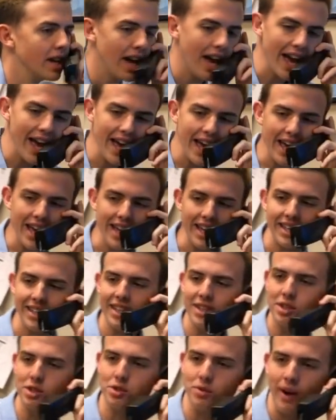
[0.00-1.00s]
Hey,
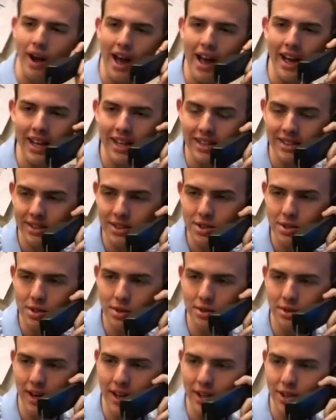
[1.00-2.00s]
this is Ryan,
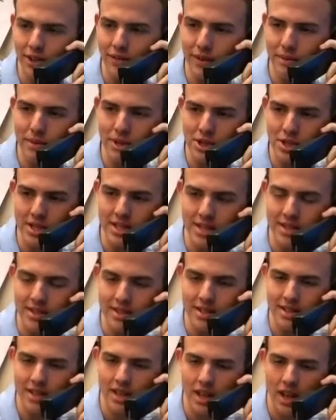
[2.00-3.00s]
Student Director of
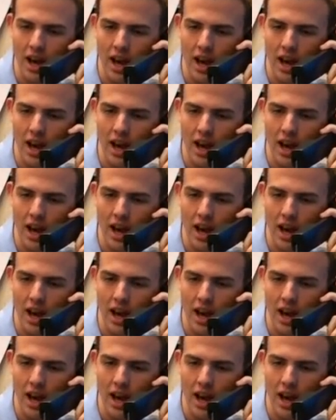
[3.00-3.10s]
Admissions.